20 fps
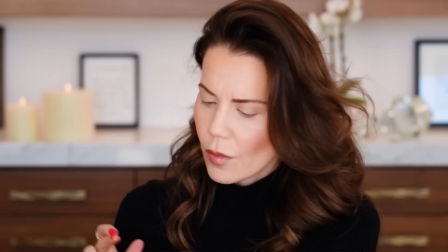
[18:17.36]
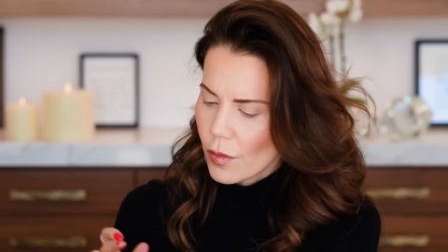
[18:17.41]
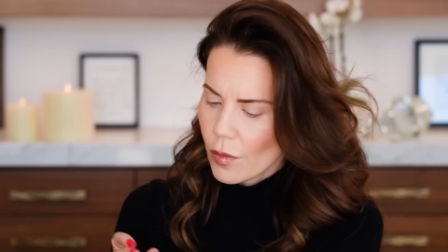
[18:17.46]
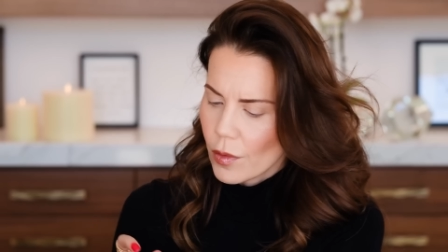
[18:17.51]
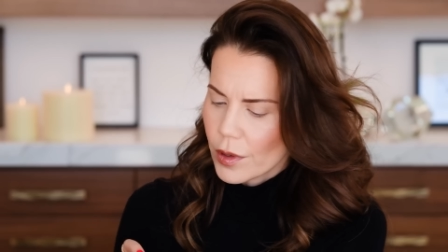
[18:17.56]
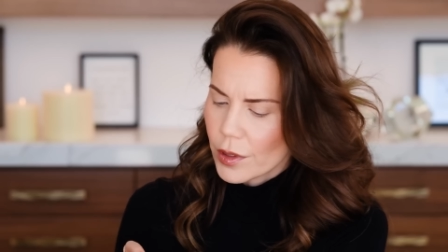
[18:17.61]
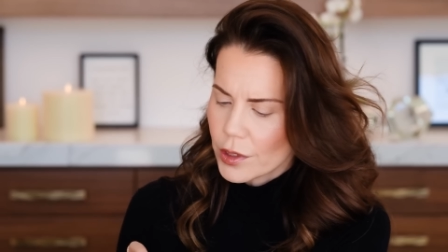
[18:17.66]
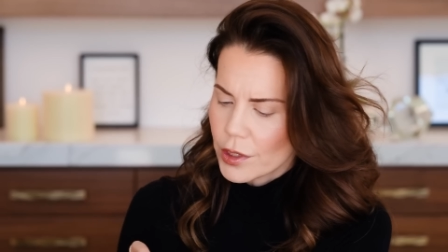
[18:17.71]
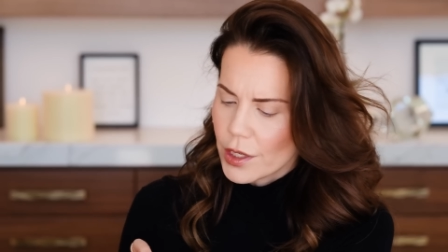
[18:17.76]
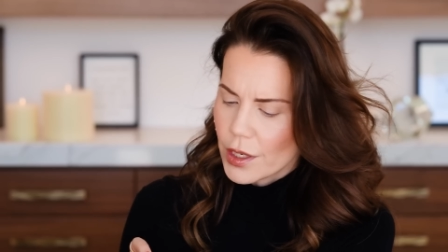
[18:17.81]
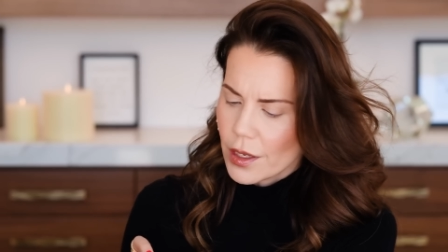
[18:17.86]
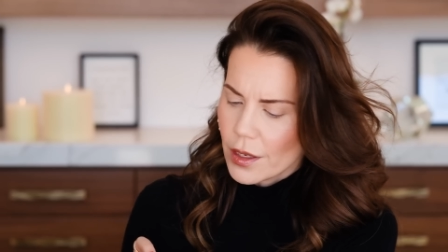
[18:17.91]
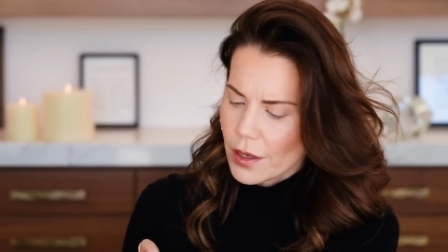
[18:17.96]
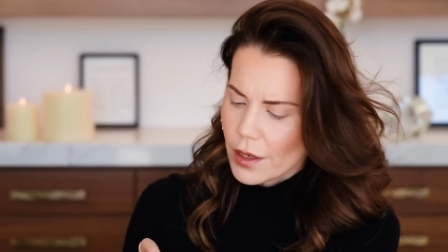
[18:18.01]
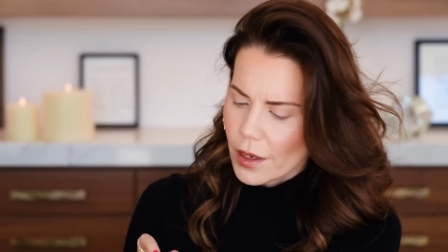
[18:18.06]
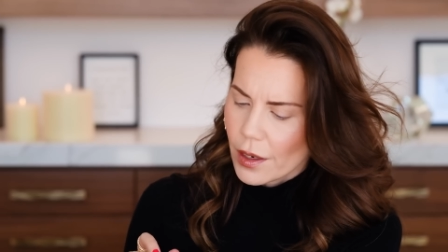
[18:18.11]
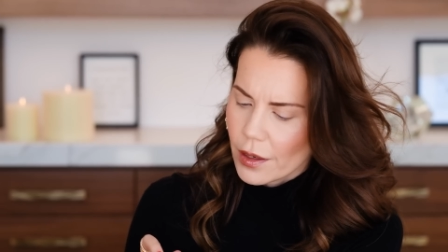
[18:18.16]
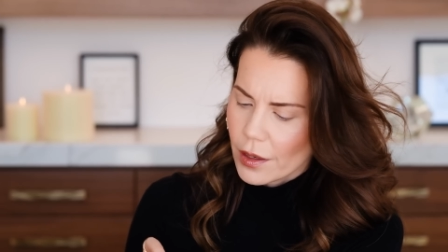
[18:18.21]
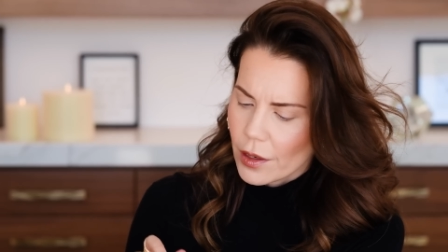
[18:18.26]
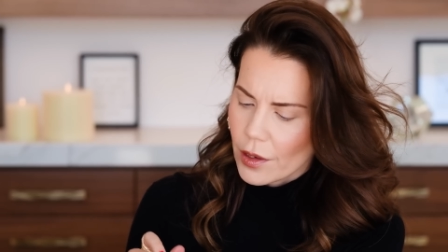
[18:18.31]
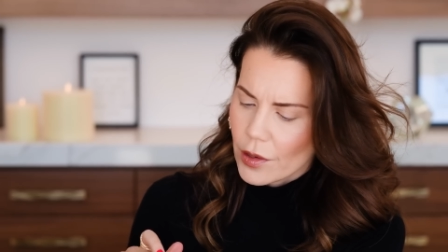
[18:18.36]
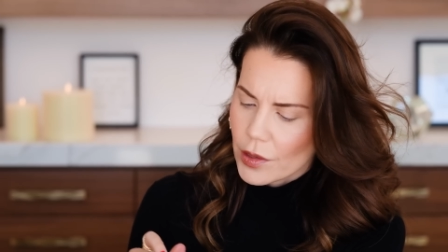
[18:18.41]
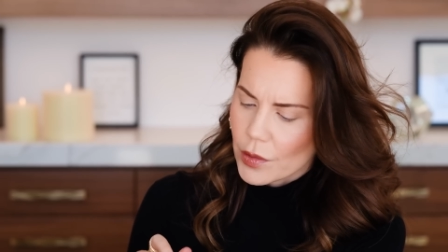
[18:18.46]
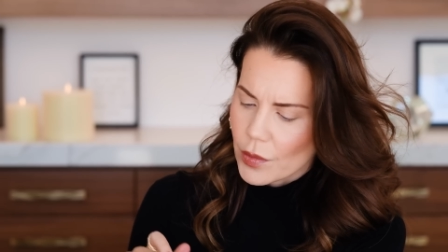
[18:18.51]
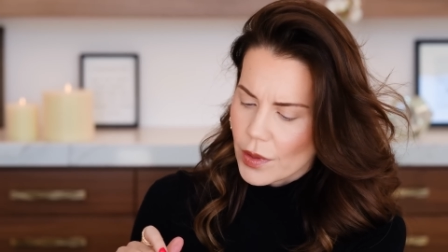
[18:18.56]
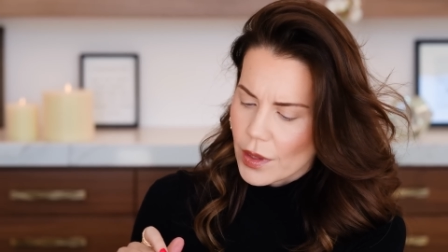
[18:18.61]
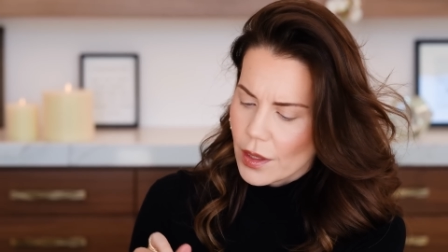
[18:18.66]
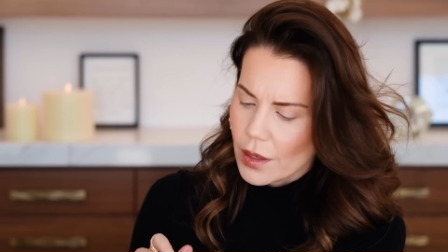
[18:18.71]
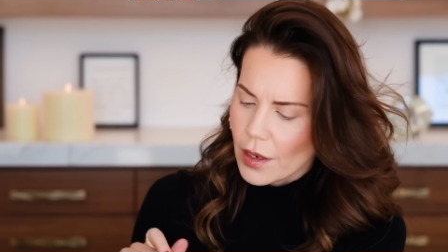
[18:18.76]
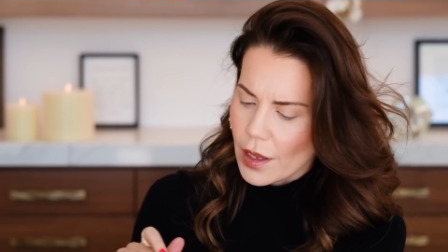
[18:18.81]
Orangey, kind of goes
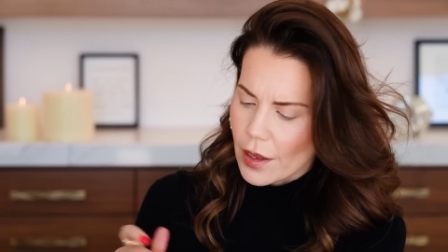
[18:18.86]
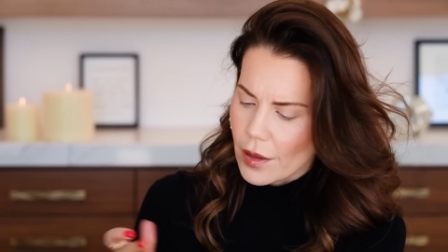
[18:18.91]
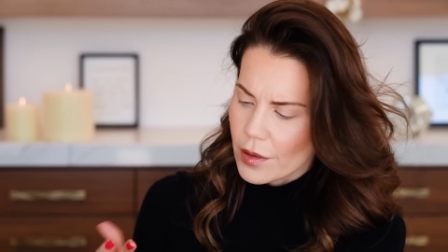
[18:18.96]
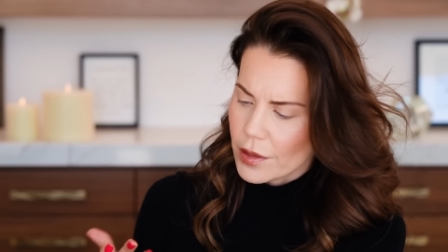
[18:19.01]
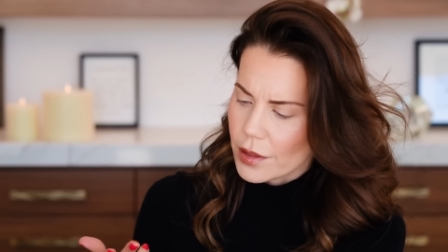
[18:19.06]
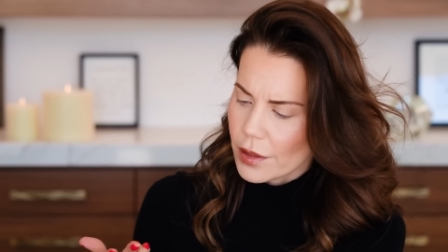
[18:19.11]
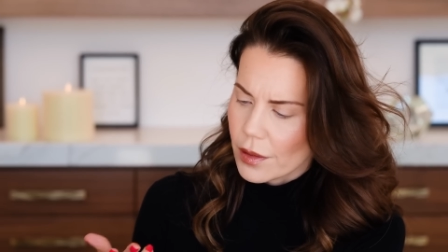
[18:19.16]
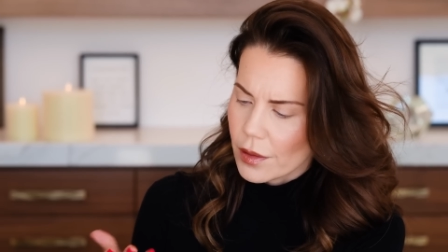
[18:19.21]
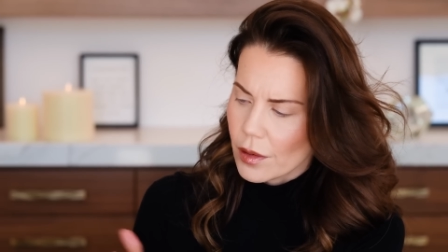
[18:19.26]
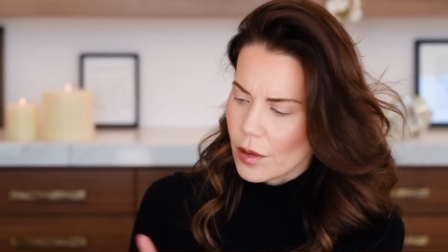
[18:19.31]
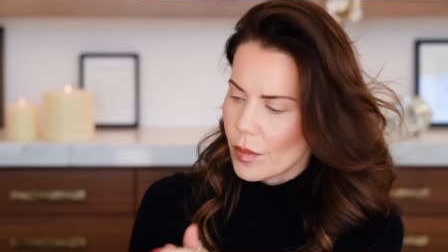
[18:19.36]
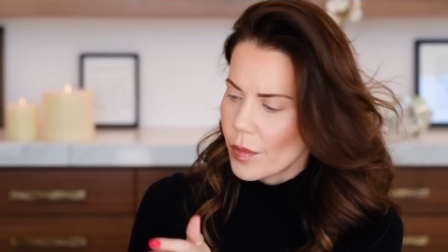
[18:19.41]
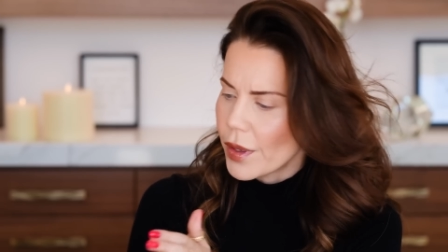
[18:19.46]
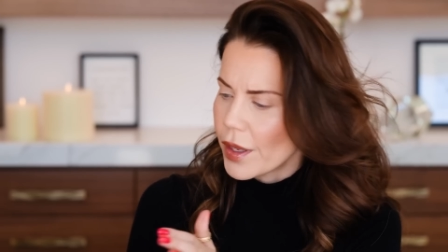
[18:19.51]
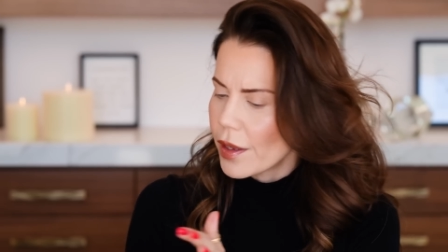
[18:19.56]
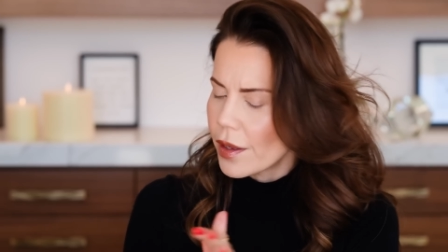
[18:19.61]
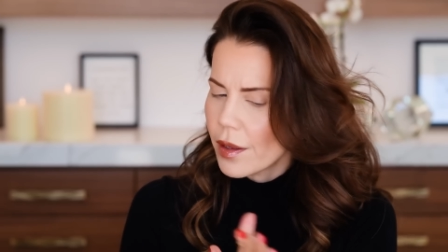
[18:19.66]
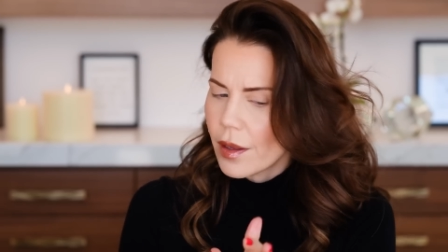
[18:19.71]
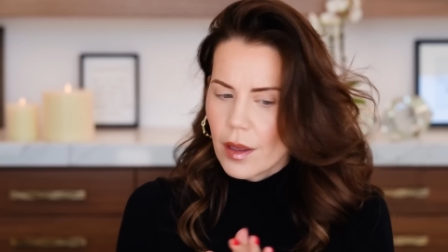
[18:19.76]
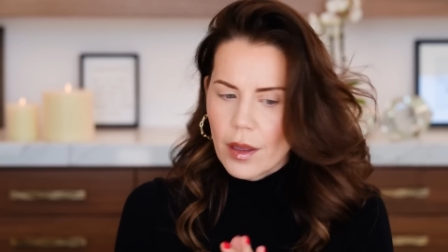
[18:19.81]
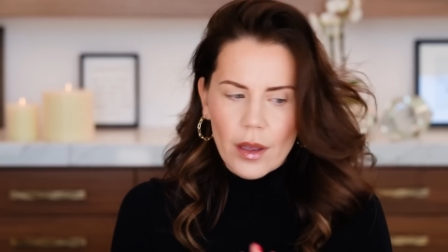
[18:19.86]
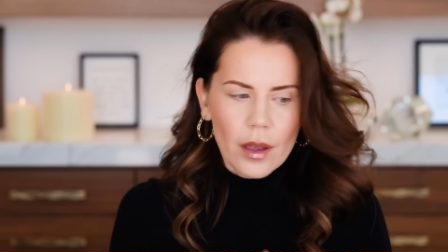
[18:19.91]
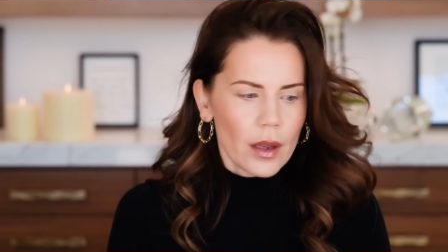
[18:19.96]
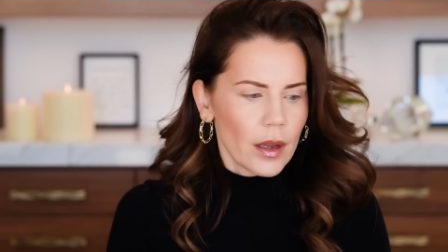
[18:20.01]
with the nails a little bit.